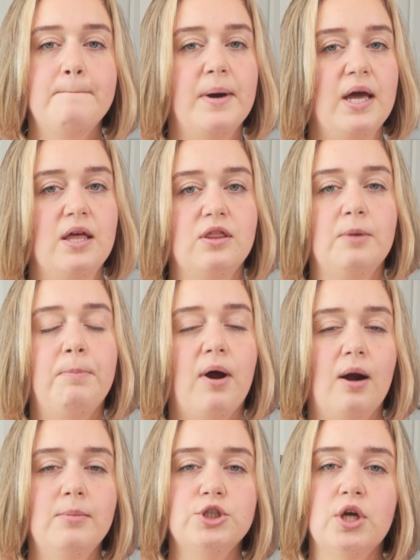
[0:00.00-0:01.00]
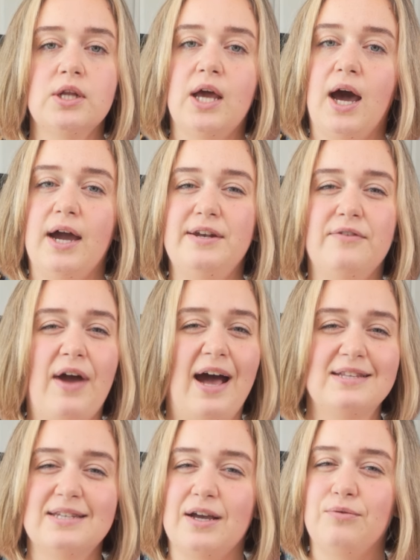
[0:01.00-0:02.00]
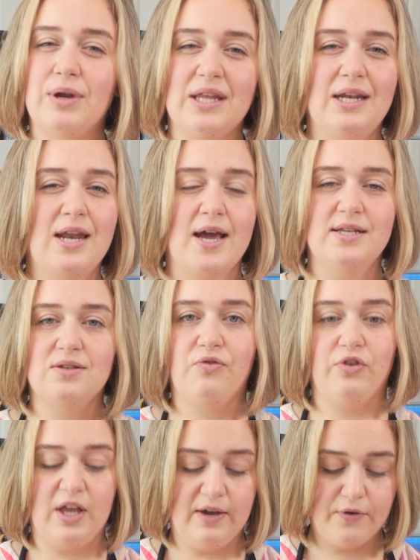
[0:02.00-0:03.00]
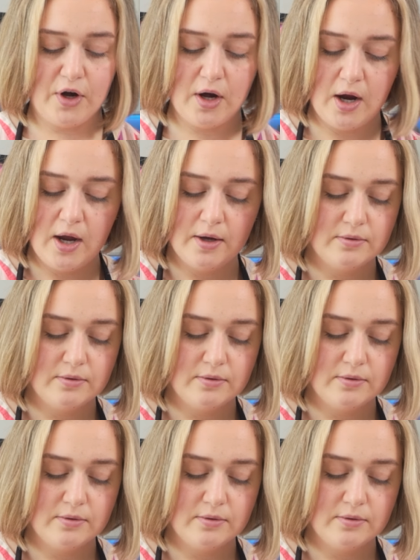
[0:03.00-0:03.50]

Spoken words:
but the Parmesan kind of adds like a really nice flavor.